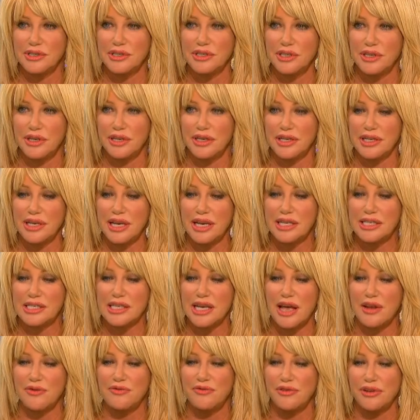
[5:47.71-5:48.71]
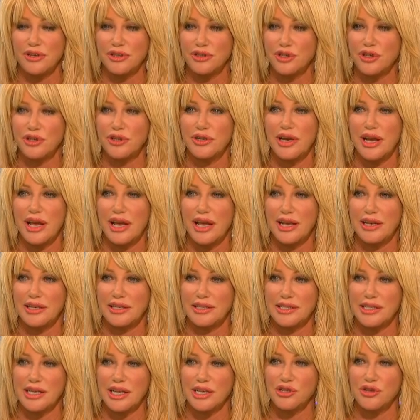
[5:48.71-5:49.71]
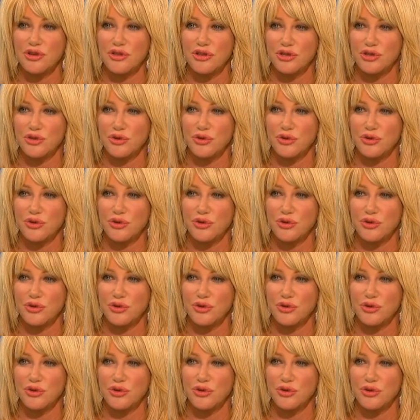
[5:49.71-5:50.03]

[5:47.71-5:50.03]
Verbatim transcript: to, it's unfiltered and tells you the